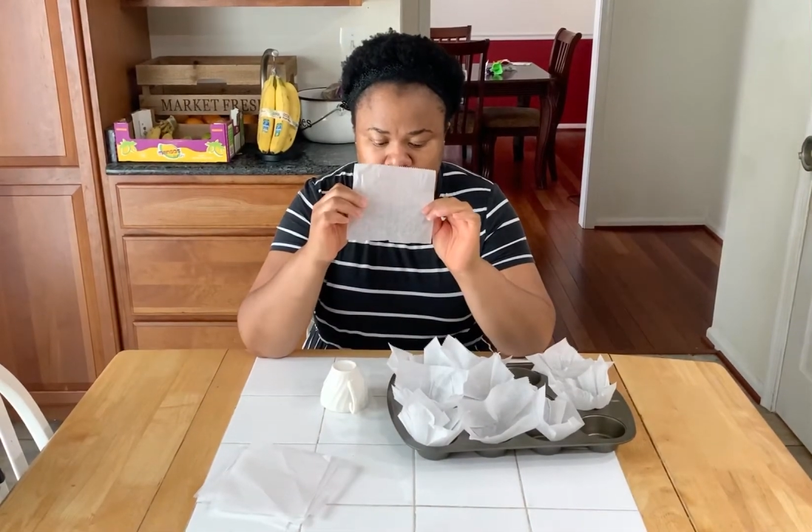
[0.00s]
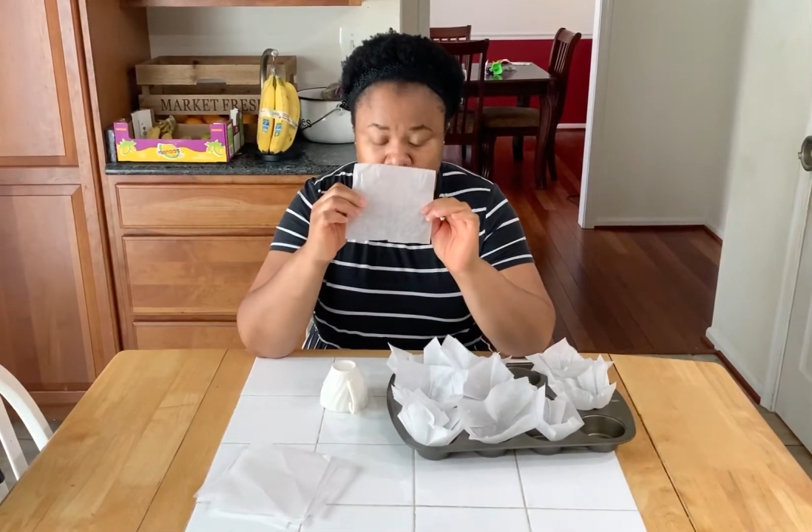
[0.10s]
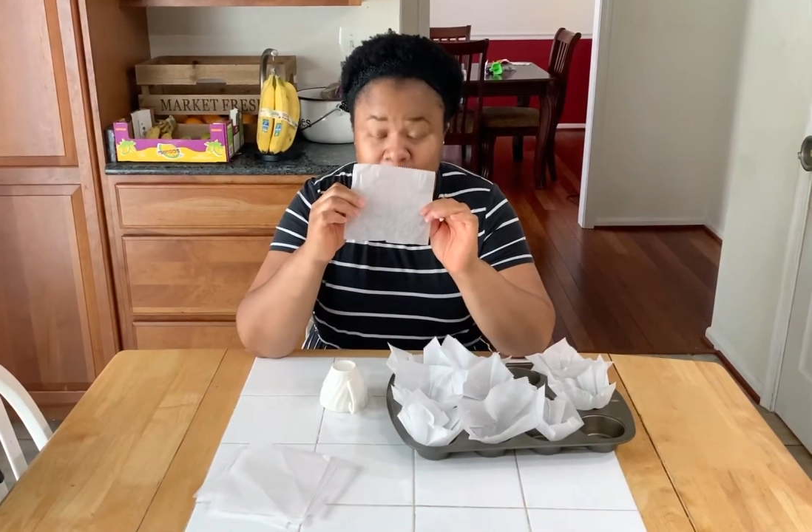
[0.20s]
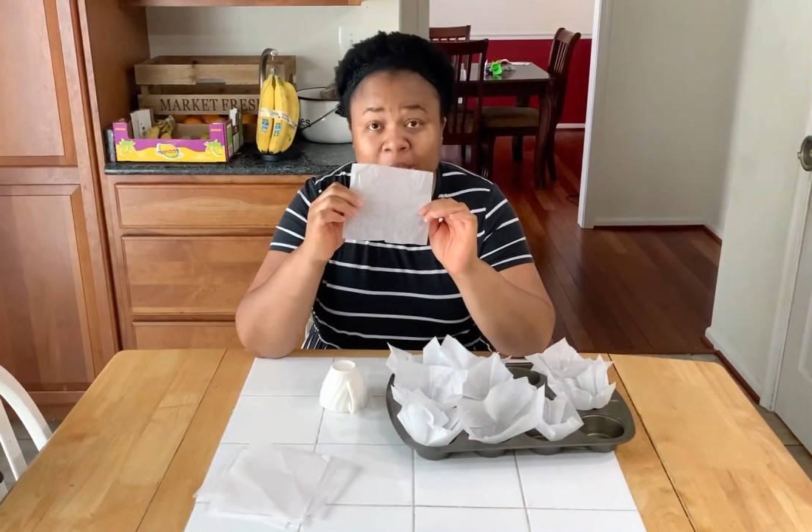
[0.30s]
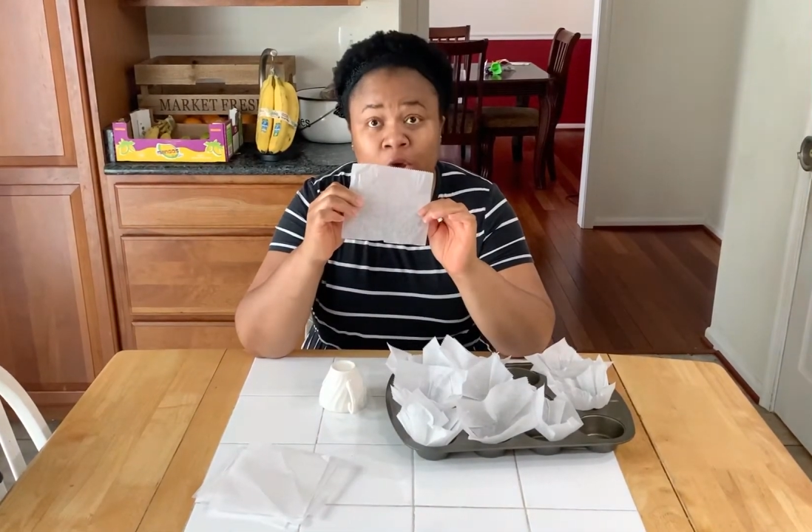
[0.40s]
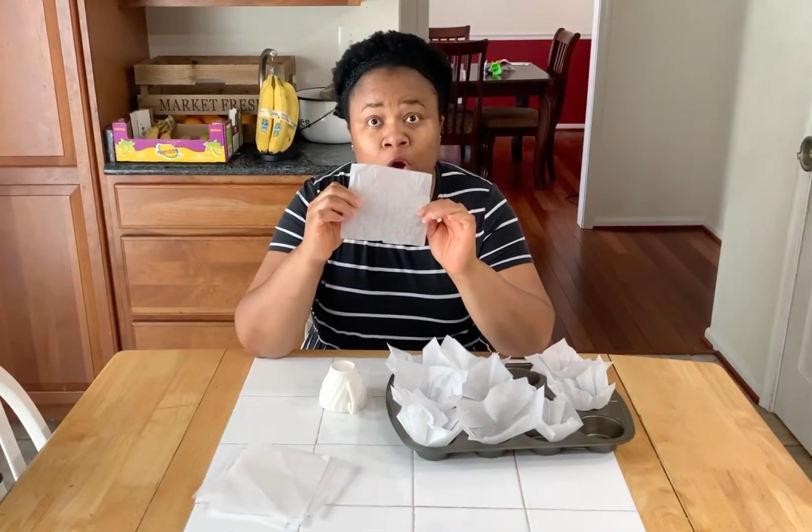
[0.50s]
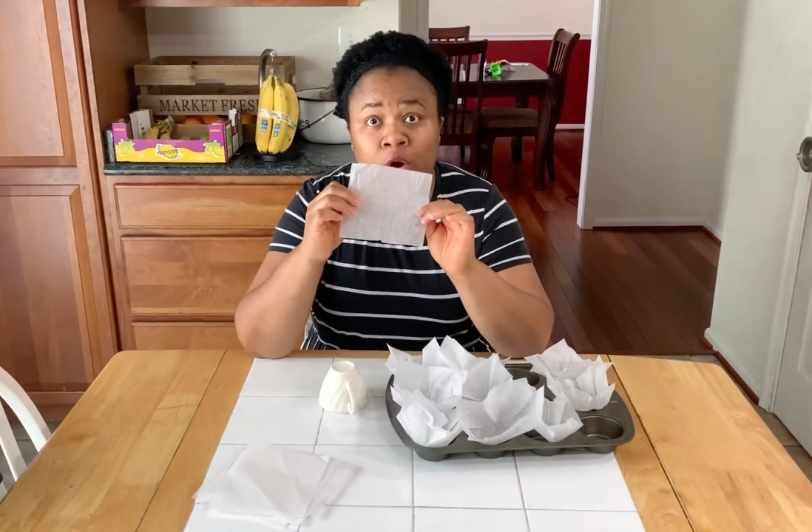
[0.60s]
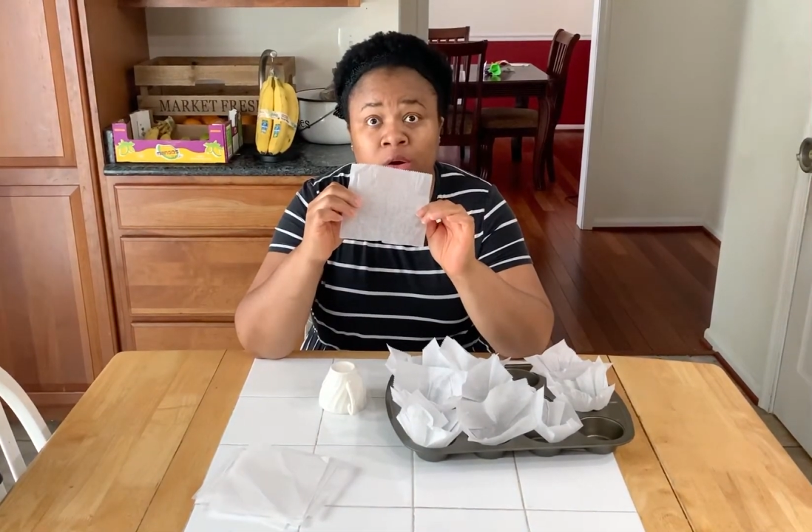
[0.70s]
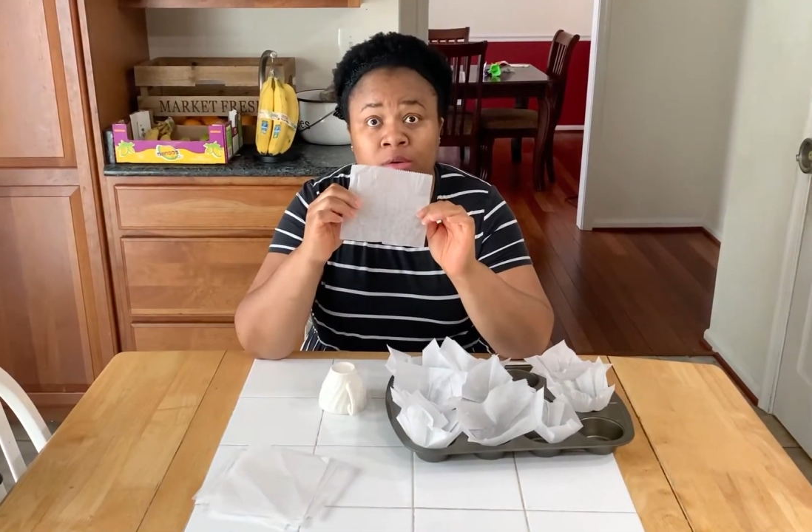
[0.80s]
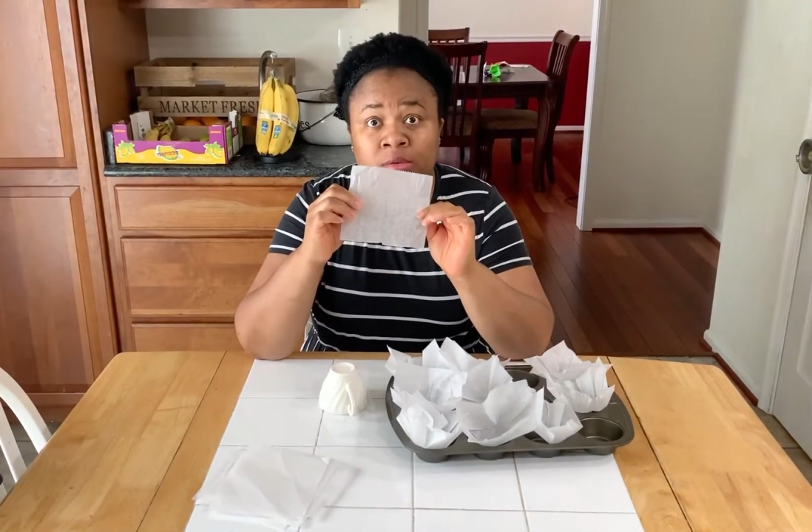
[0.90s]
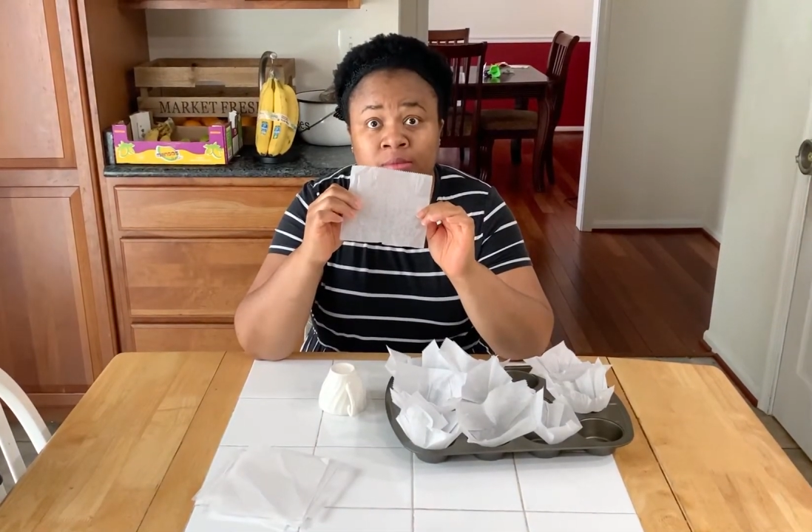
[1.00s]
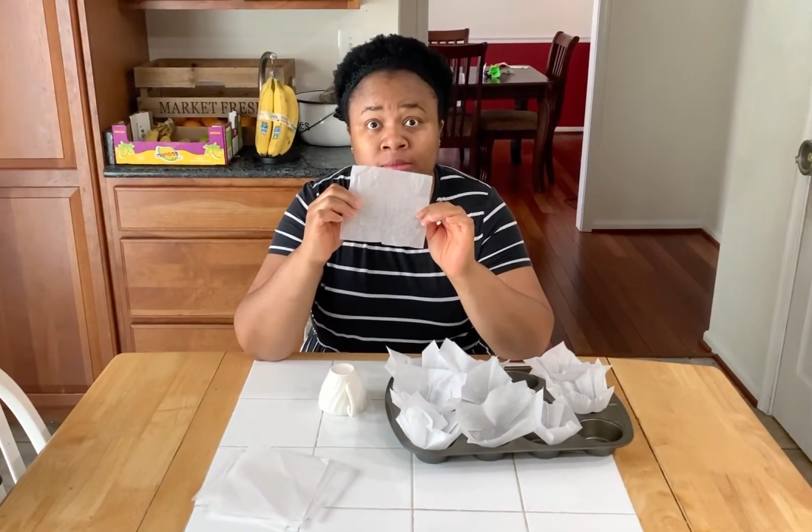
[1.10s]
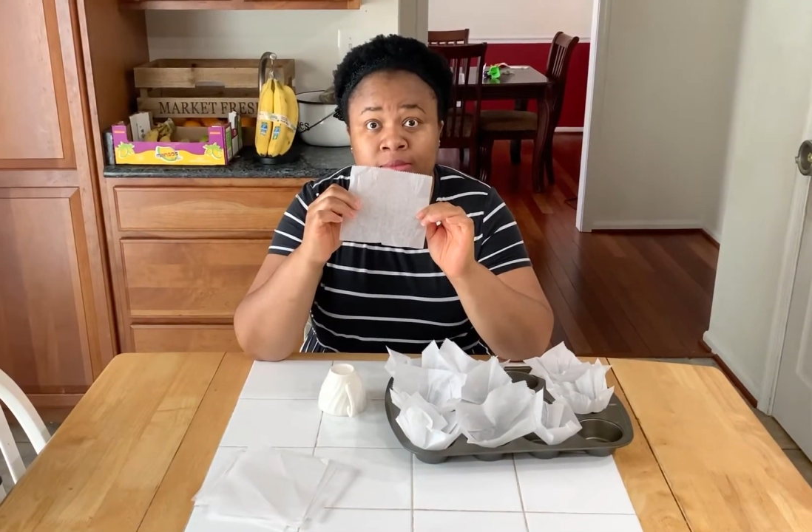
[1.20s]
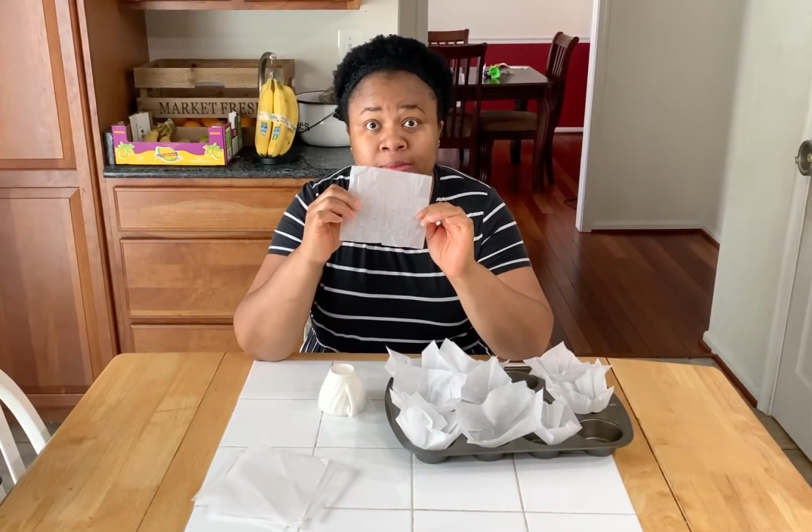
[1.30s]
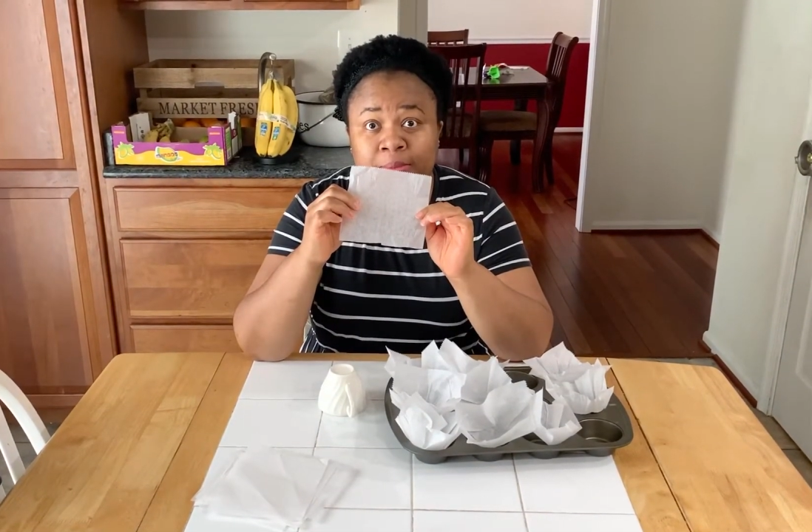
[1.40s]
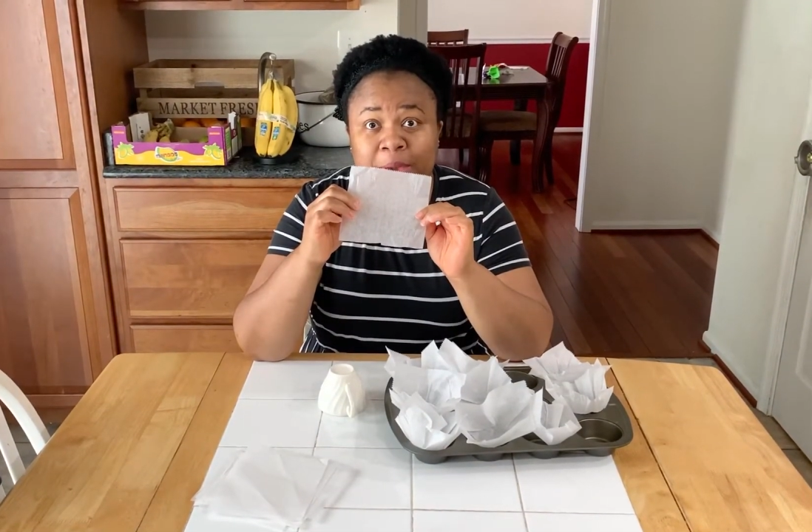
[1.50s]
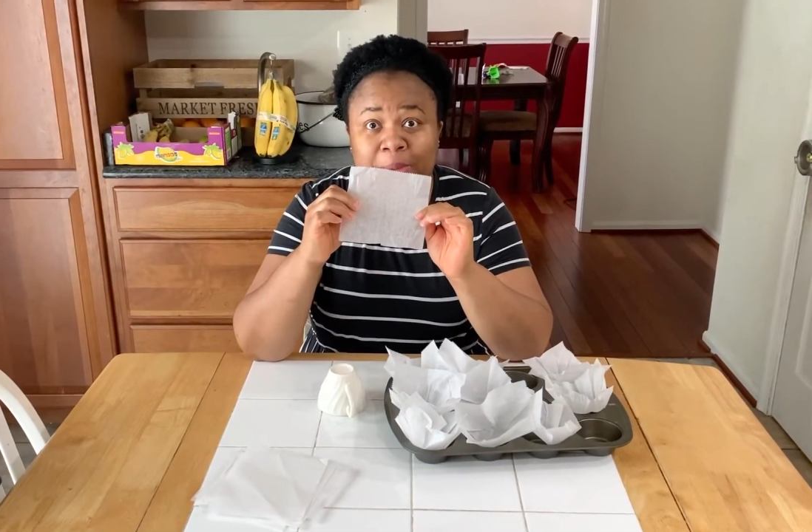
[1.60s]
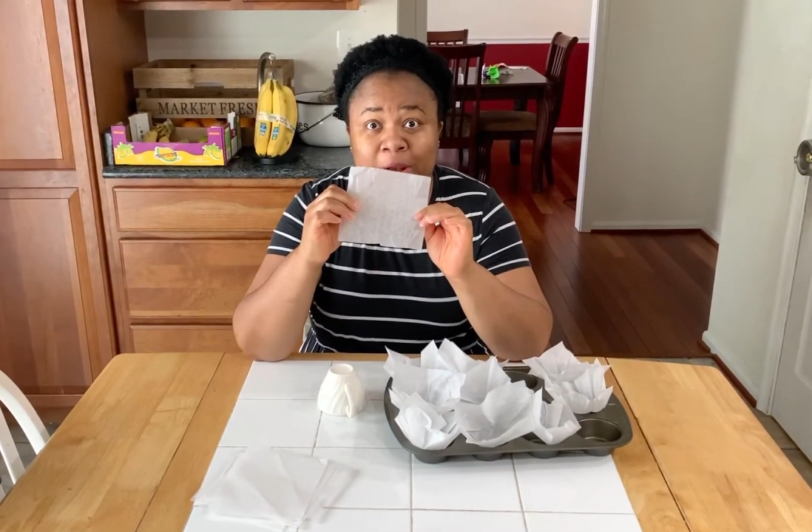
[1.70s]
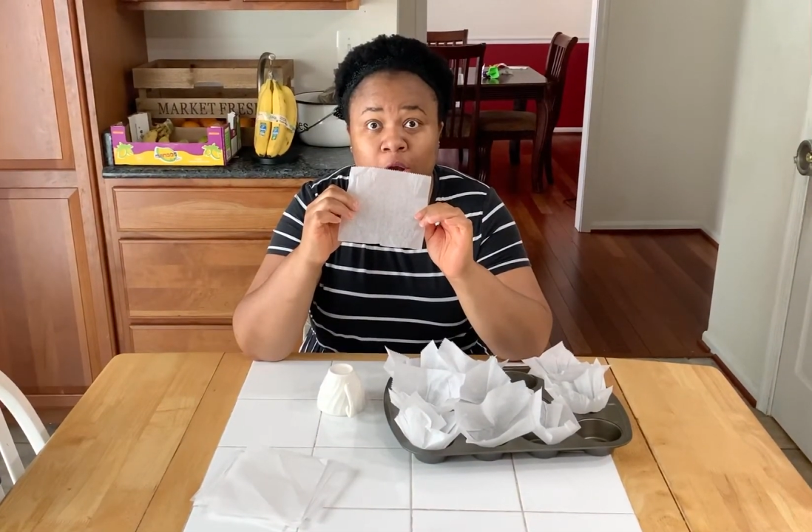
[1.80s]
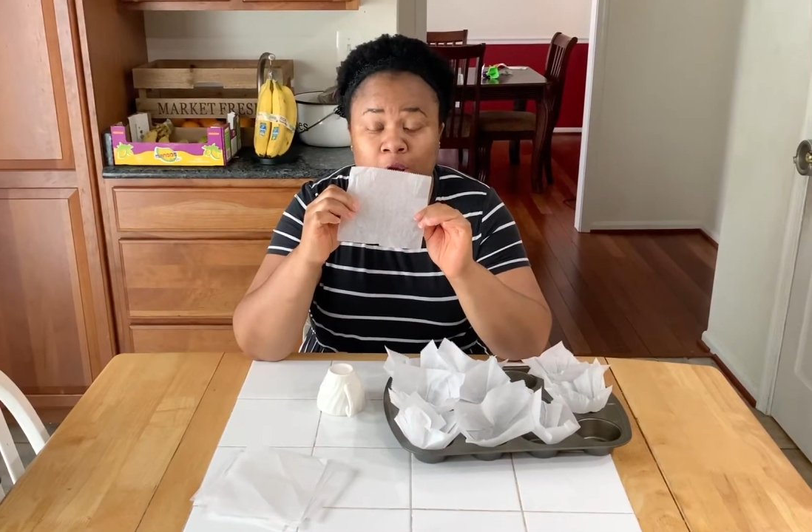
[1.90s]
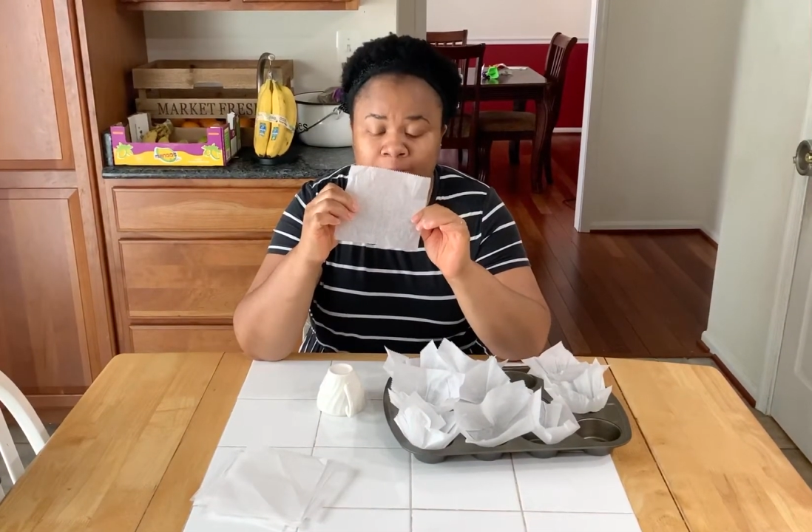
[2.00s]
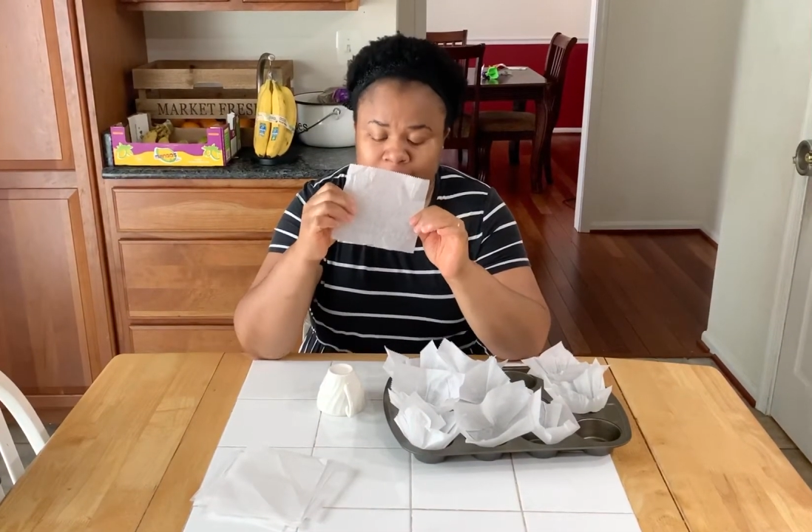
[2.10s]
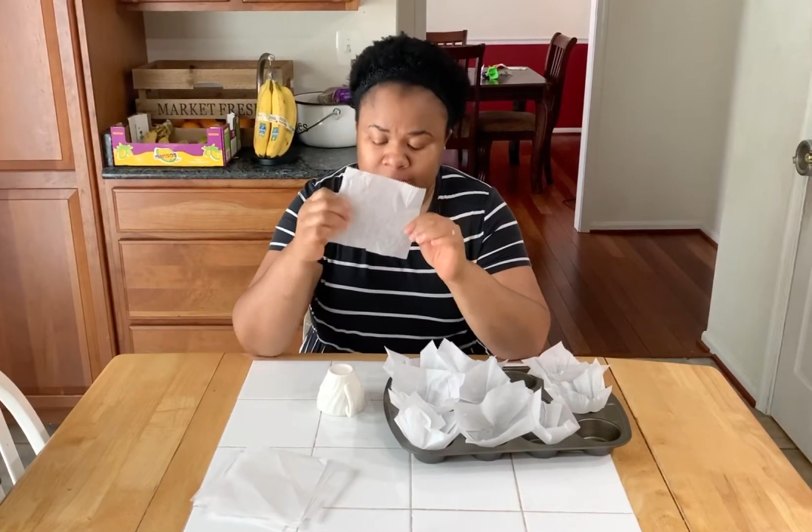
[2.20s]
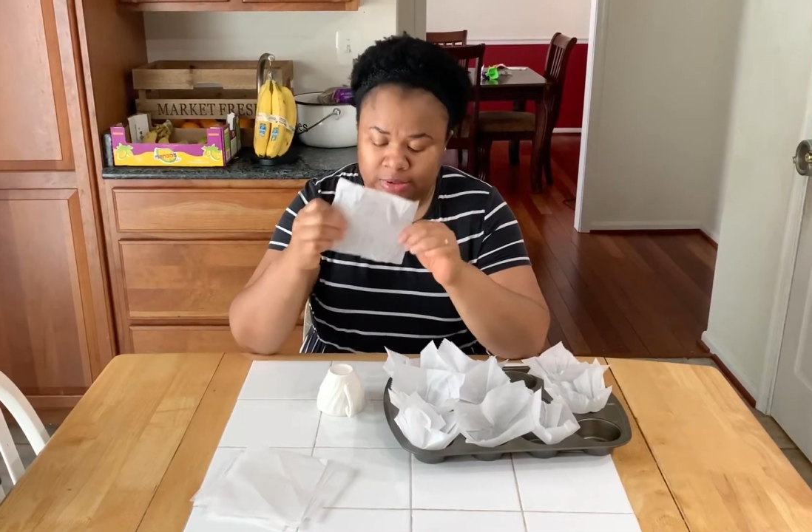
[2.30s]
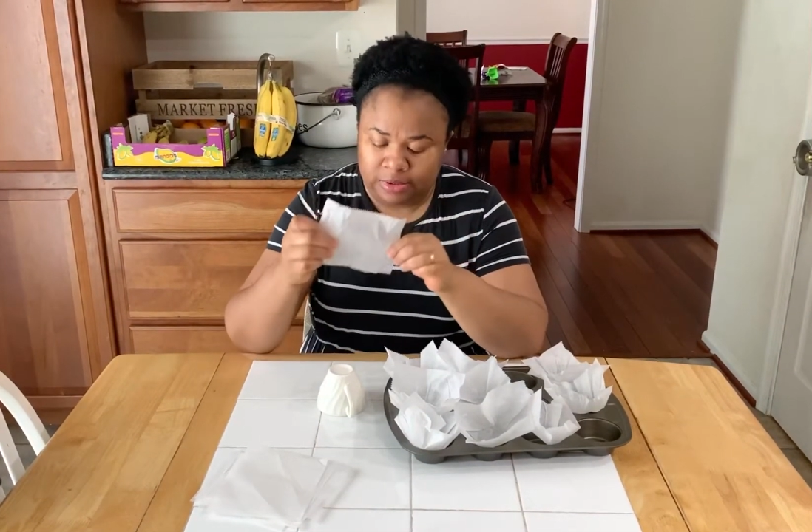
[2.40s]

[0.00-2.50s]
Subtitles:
make your own paper cups.